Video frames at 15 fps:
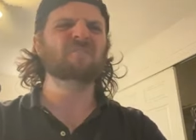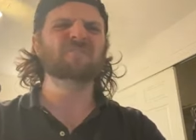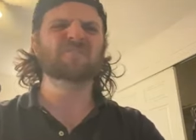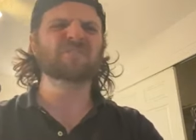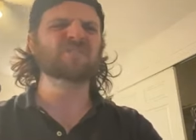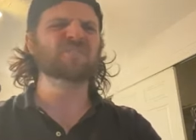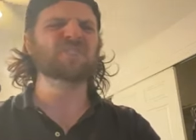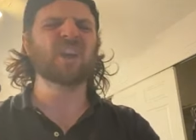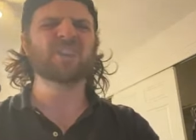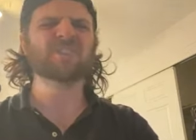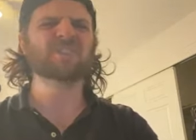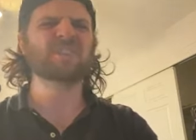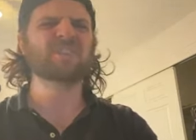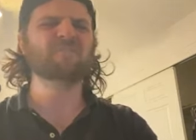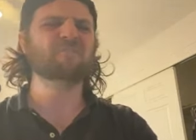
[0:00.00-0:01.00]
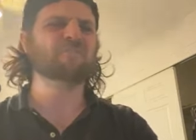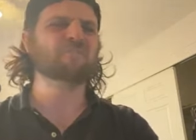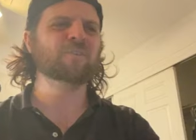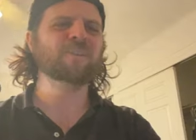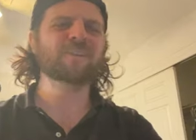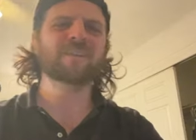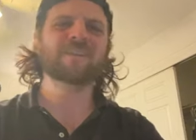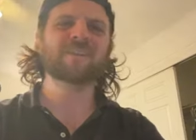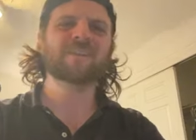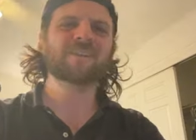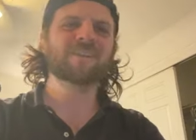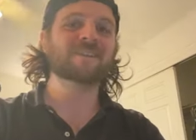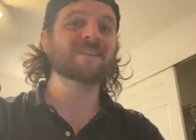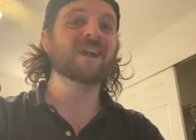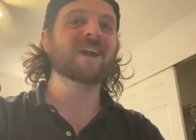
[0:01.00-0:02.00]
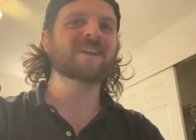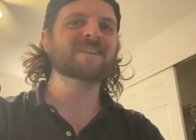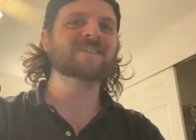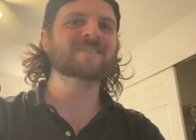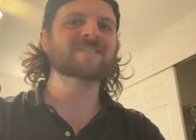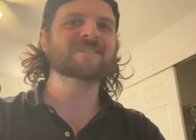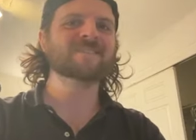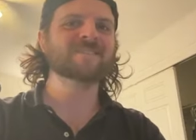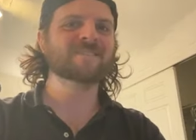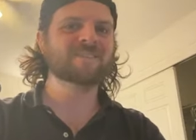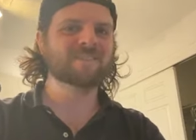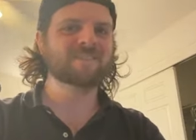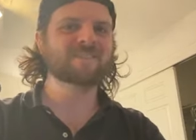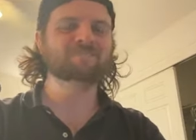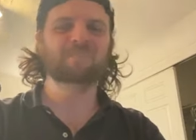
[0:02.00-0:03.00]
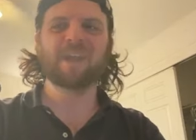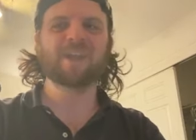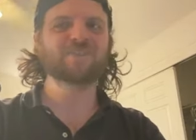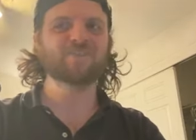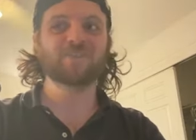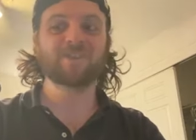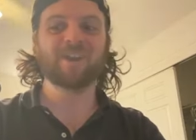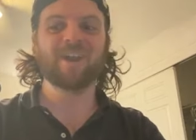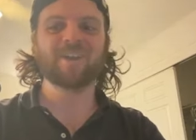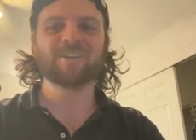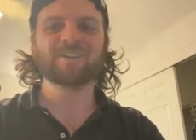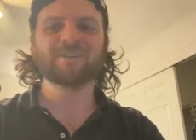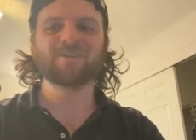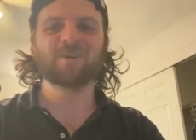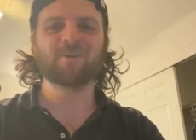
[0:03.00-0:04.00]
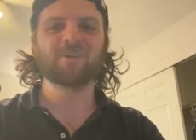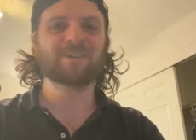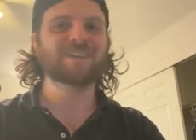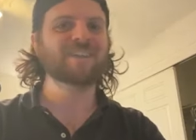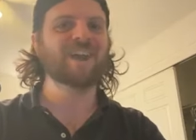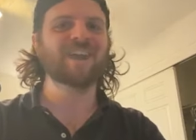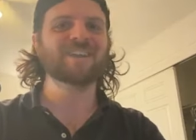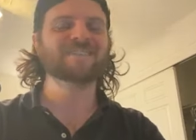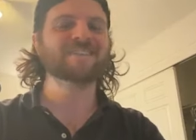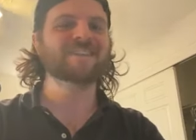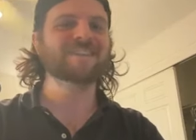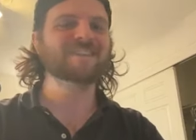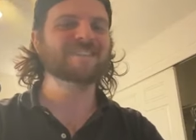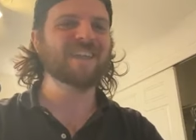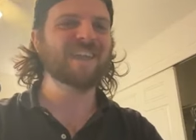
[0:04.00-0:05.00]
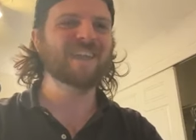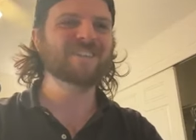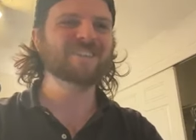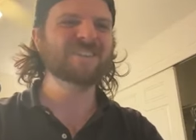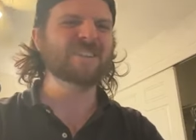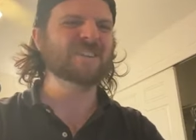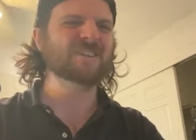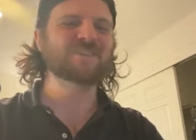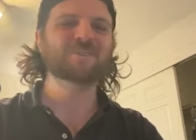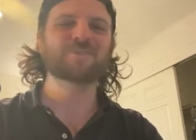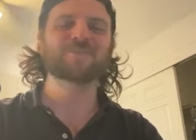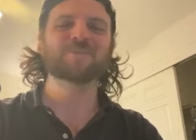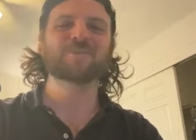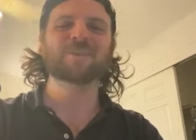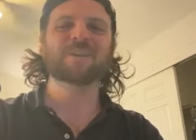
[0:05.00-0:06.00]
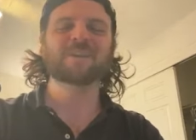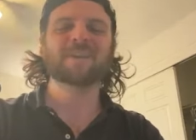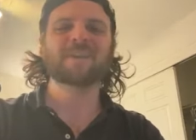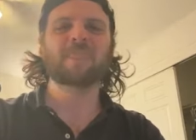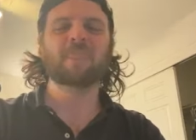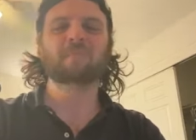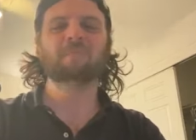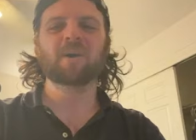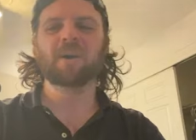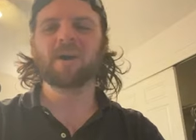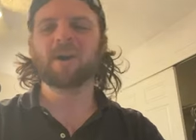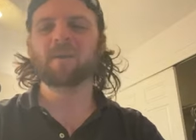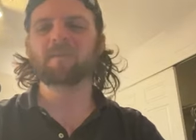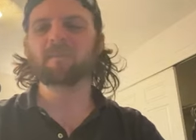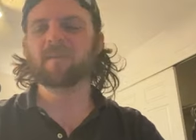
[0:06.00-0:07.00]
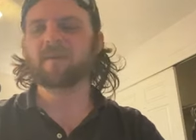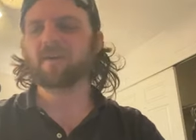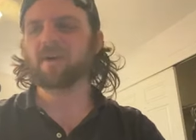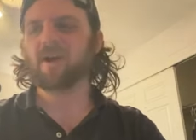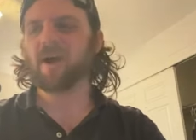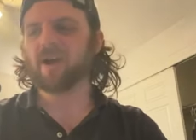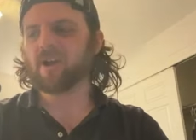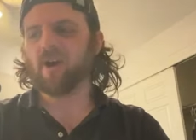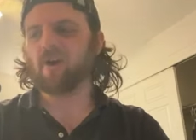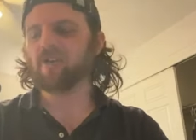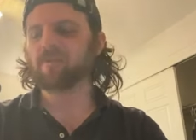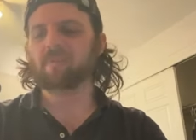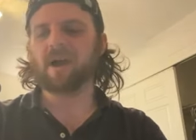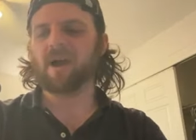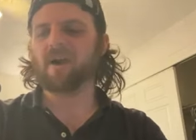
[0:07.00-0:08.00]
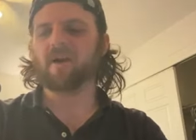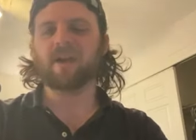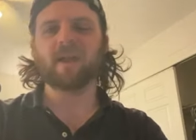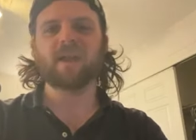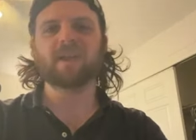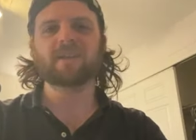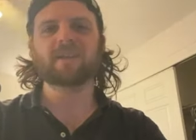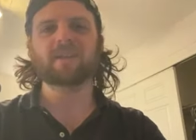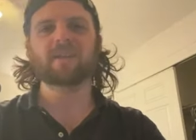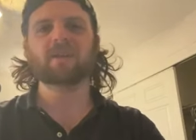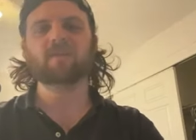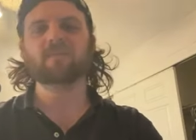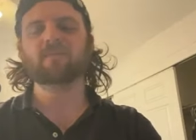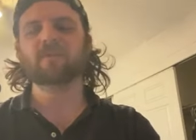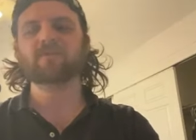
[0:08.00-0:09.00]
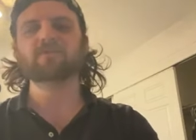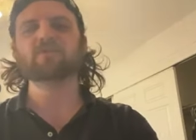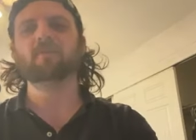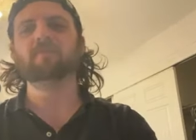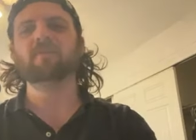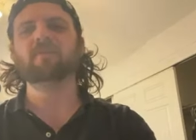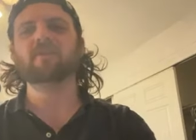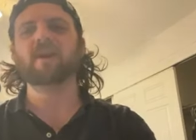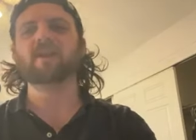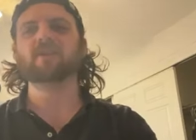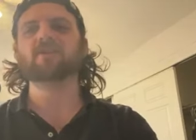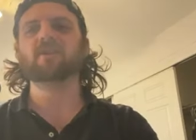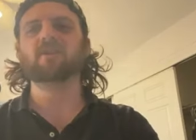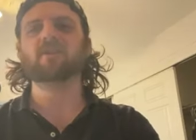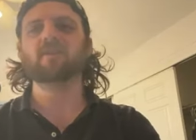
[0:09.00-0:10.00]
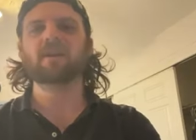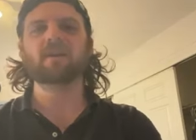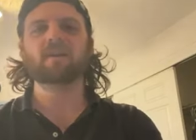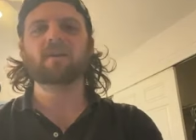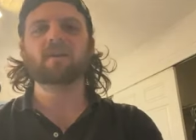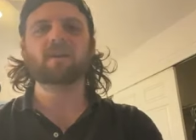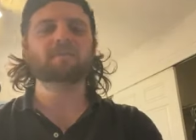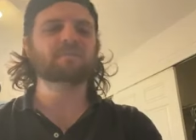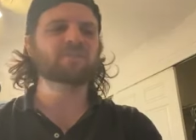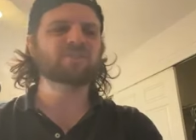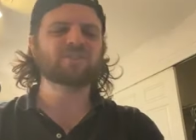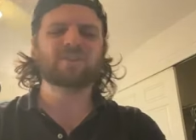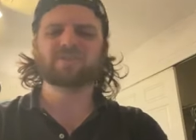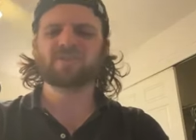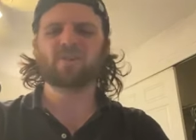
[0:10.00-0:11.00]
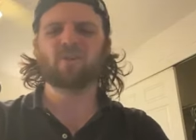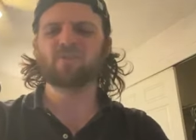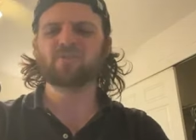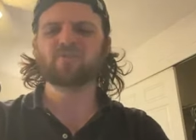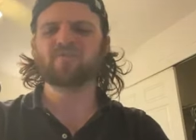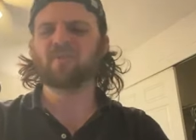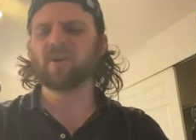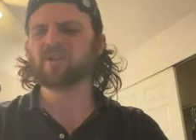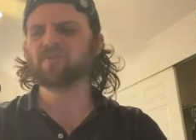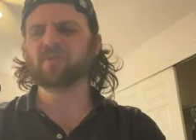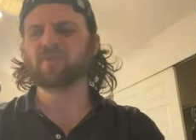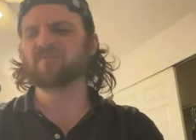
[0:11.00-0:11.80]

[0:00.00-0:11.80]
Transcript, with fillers: disgusting freak, yikes. Major yikes though. Yikes at his age. Ooh. But um I called him out and you know, they're so pathetic though. Him Lishevsky, all those fucks with